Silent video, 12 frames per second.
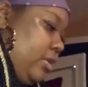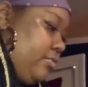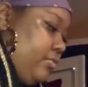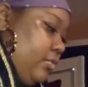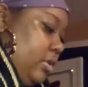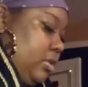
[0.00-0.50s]

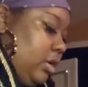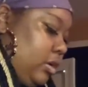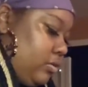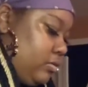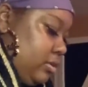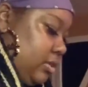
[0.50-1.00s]
Four of
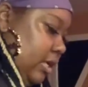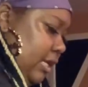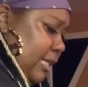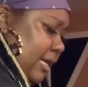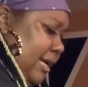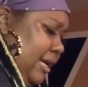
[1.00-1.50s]
those. And
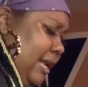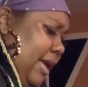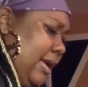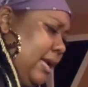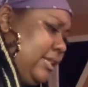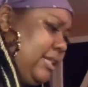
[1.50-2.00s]
then I
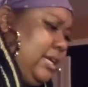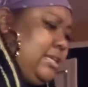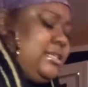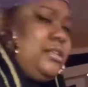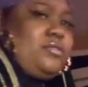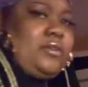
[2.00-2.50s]
got
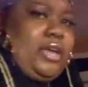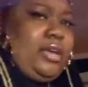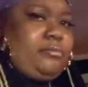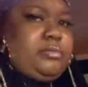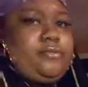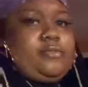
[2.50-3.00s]
these little
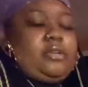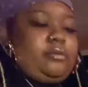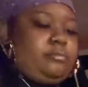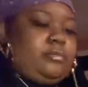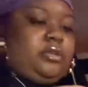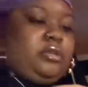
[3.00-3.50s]
games for them.